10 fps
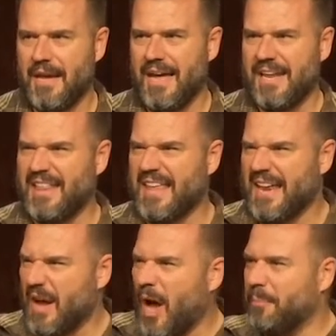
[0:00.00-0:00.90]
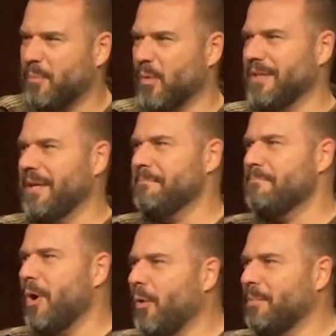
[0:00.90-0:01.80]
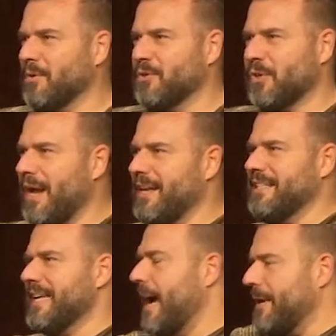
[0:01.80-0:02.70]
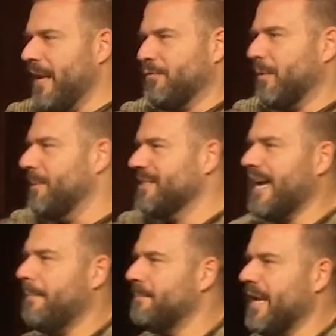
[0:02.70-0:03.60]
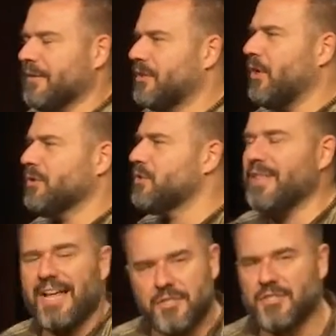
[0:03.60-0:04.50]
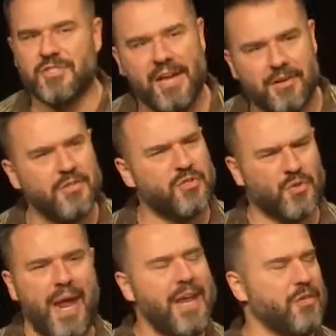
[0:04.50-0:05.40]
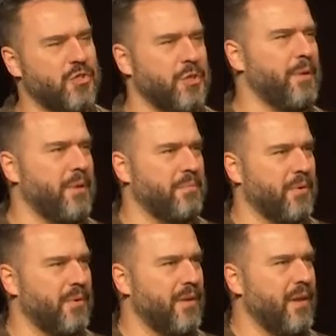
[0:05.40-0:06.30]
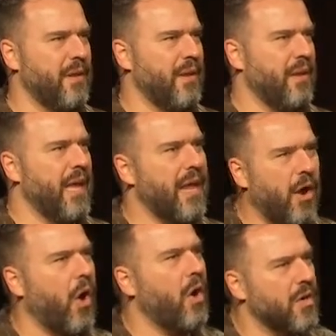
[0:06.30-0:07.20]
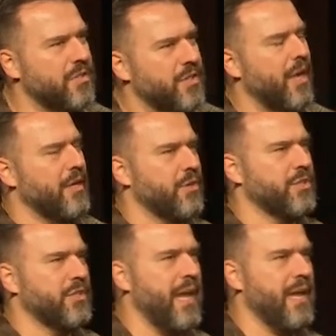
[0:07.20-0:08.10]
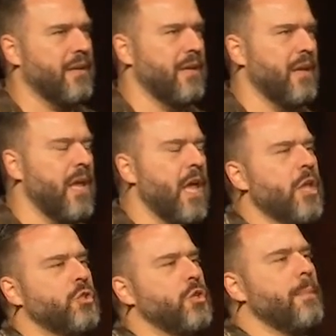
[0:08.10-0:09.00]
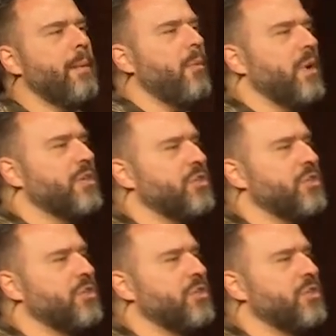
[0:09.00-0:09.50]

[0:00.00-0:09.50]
And in that upwardly mobile, trying to dominate from the top down culture, that just sounded strange to people and hard to understand. Do you remember when